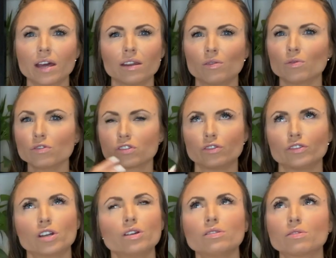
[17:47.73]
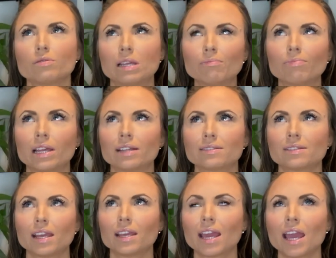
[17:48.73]
And also those implants,
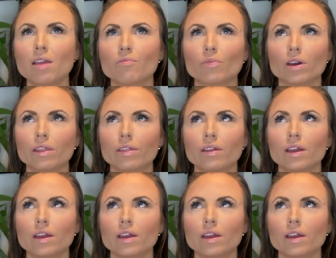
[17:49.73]
they came with